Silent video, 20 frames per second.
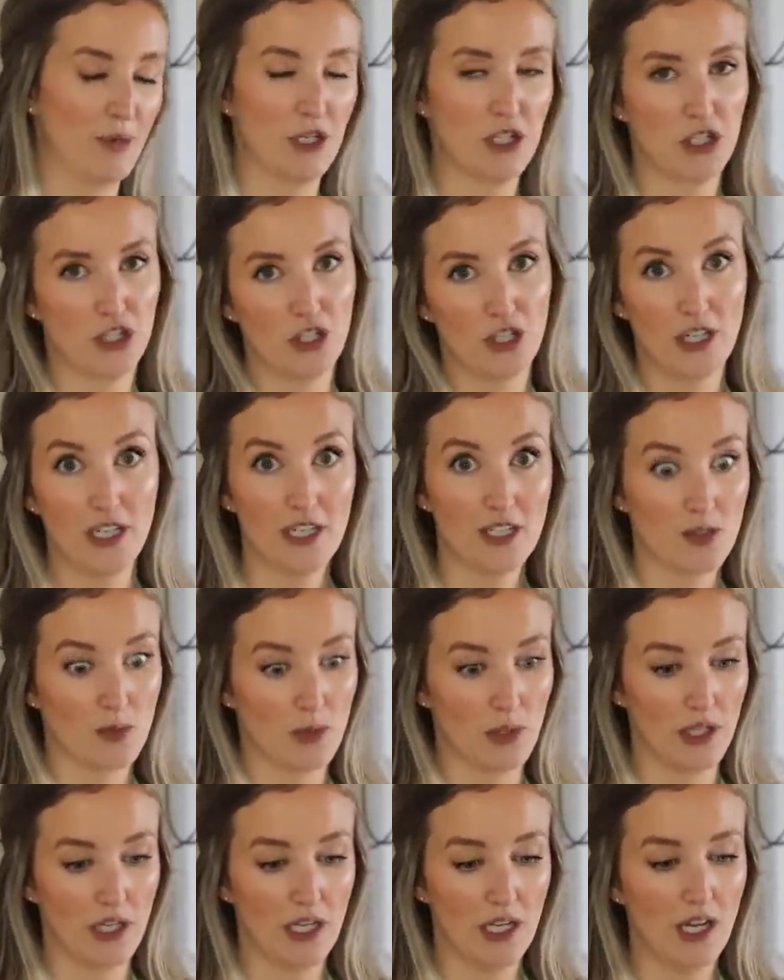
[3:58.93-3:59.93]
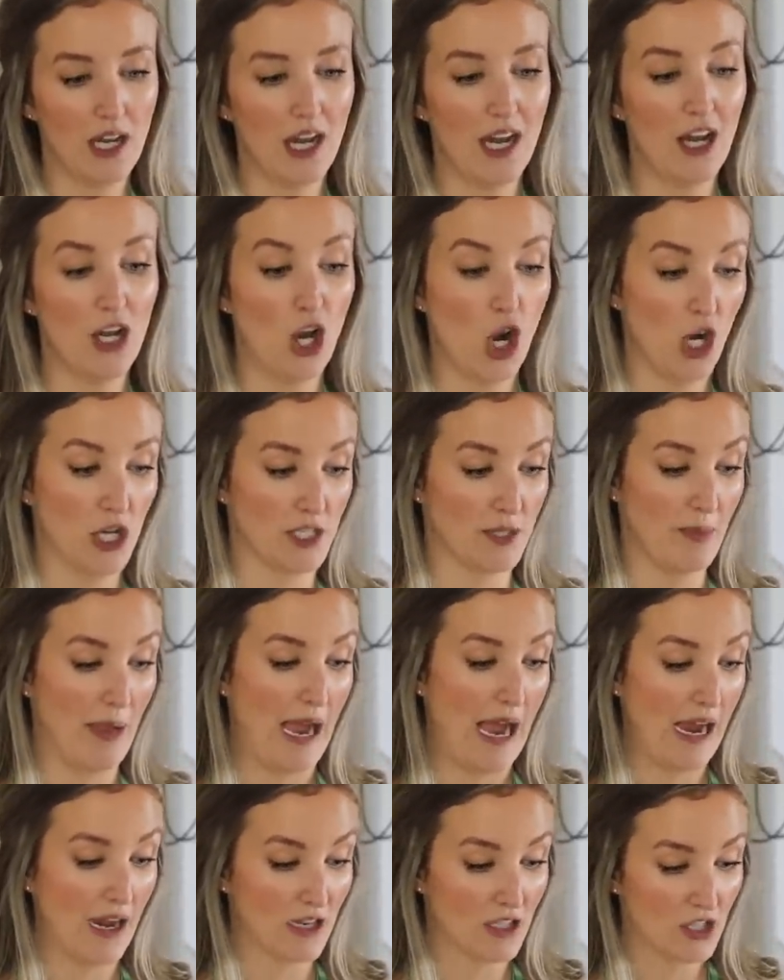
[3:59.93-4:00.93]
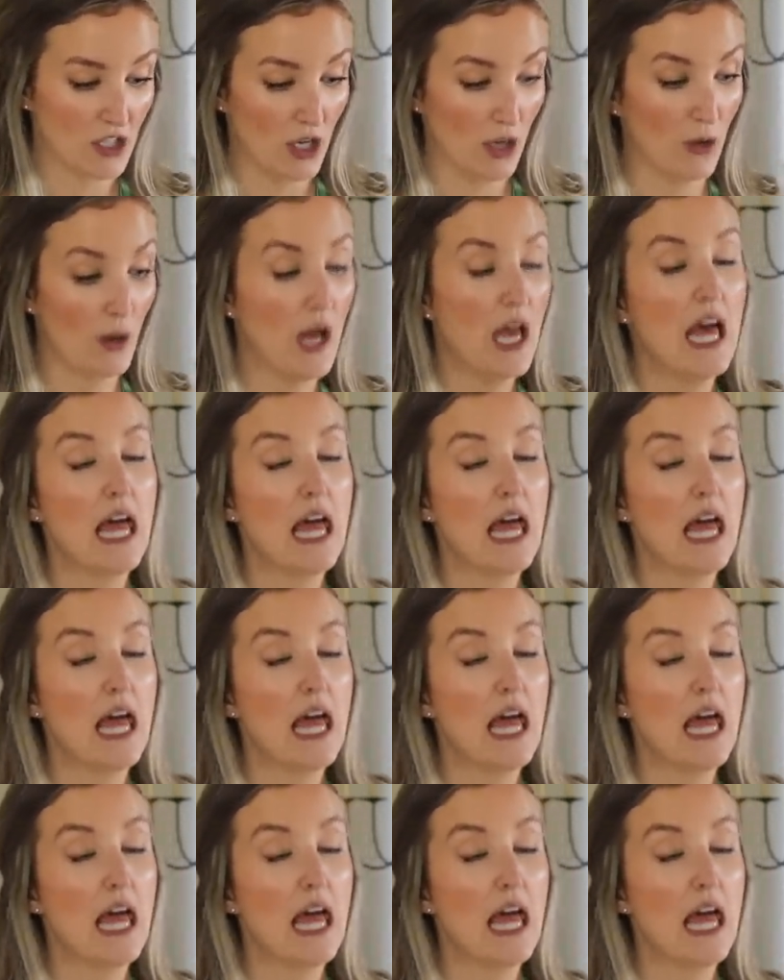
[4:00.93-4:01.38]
Pressure cooking is really an awesome hack. So